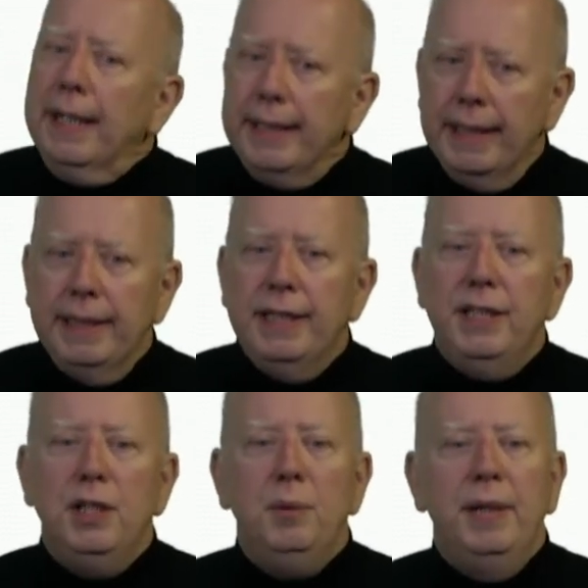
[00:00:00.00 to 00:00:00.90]
Again,
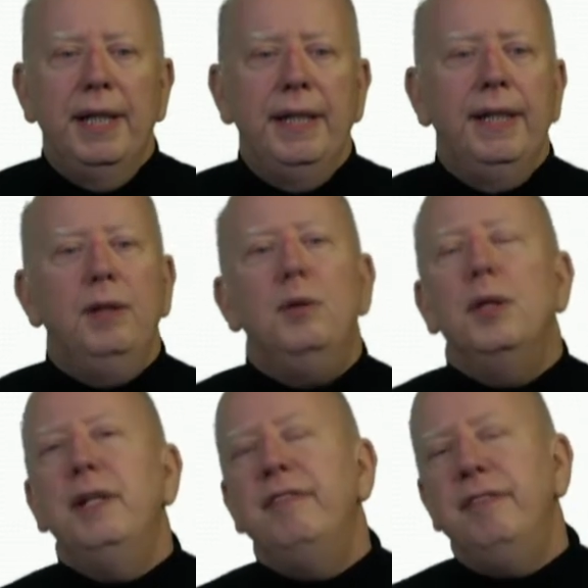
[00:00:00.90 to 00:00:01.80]
continuing editing,
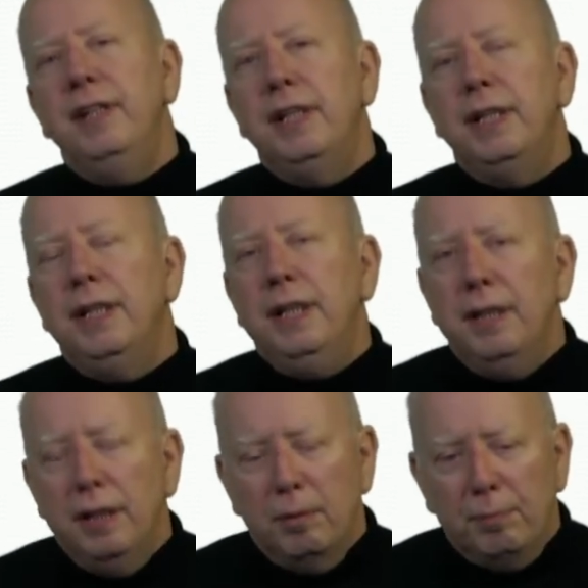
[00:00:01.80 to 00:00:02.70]
you're going to fill out
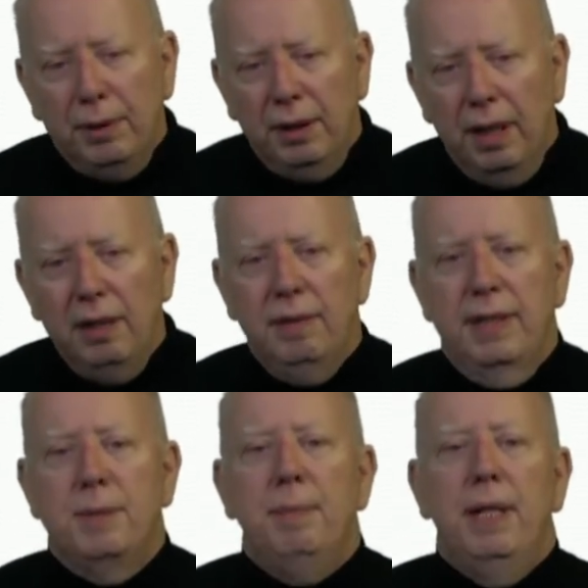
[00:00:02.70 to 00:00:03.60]
the
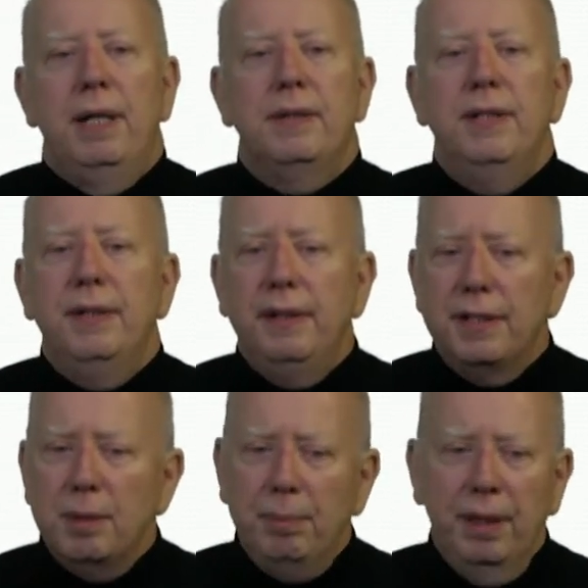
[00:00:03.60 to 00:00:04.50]
progress box. Now
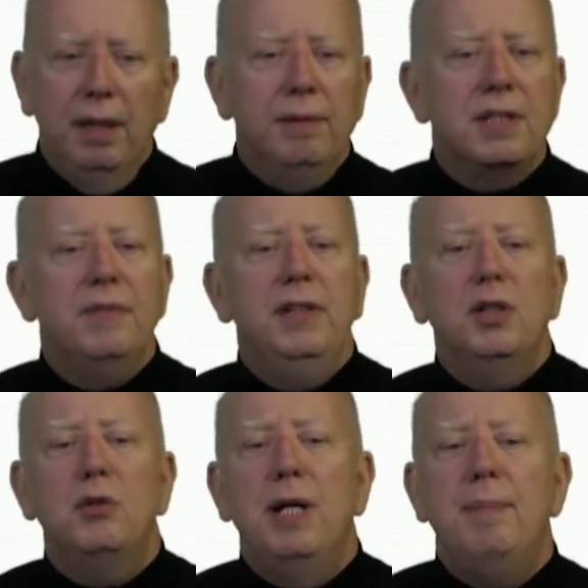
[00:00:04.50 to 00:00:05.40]
there is a progress
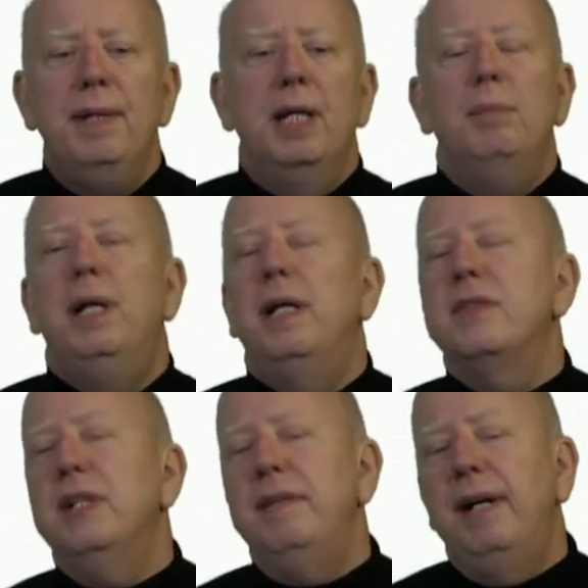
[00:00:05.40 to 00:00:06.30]
field drop-down
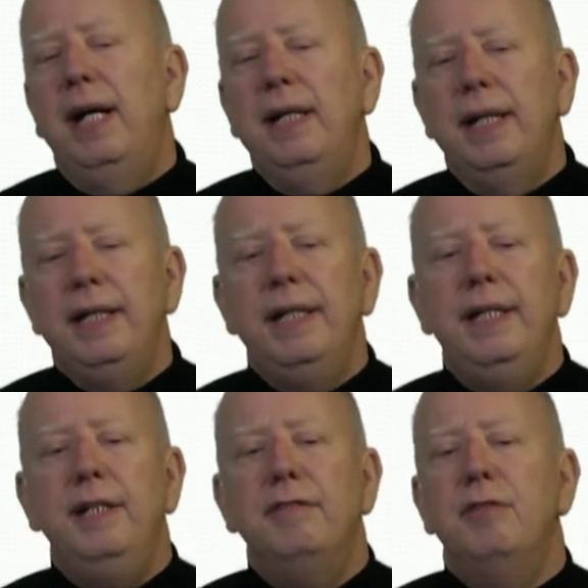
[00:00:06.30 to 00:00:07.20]
box, and I've highlighted
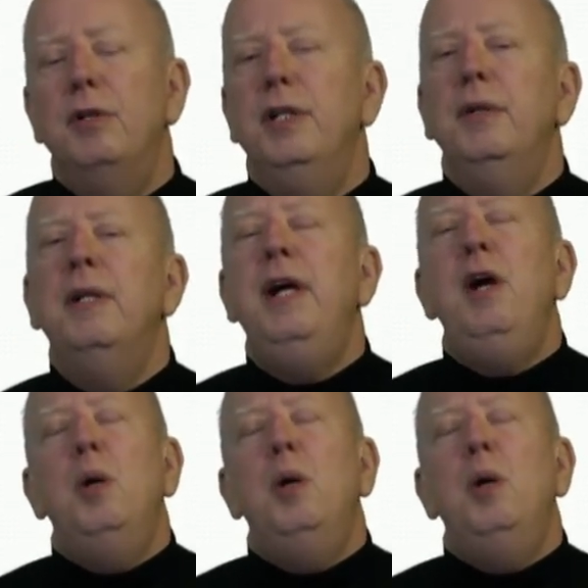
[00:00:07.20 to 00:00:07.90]
it here for you.